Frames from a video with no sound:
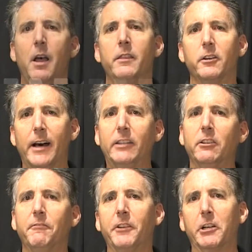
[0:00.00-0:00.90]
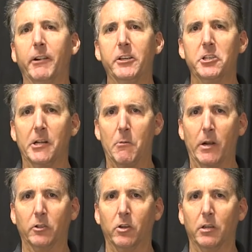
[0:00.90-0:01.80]
The last configuration I
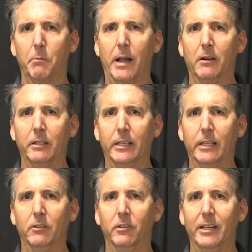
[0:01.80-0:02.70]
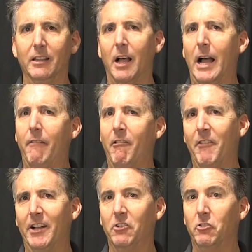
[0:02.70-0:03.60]
want to talk about is the live
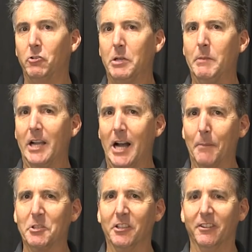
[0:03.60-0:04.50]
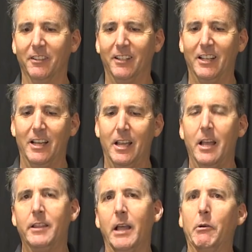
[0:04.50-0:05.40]
event streaming option.
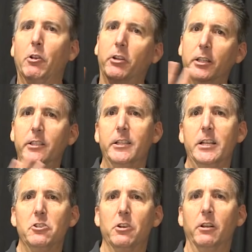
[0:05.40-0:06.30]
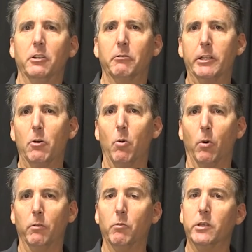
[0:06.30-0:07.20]
Now, we looked at the Ninja to
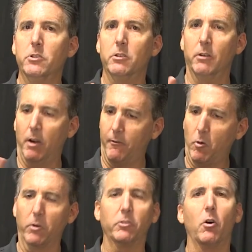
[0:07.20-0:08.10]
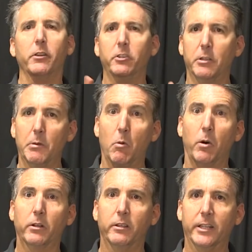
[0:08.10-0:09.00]
record, which of course all these can be
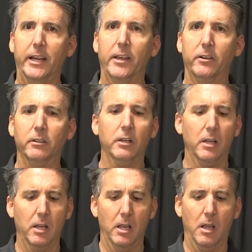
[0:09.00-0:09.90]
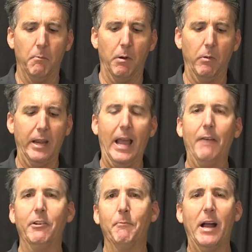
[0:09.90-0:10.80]
worked together, but we
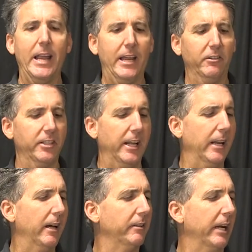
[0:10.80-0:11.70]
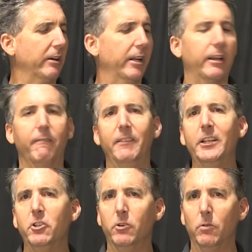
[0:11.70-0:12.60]
have in my hand today a Teradek
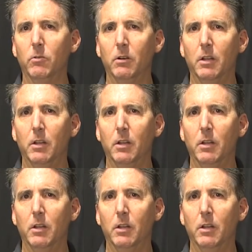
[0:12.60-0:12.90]
VidU.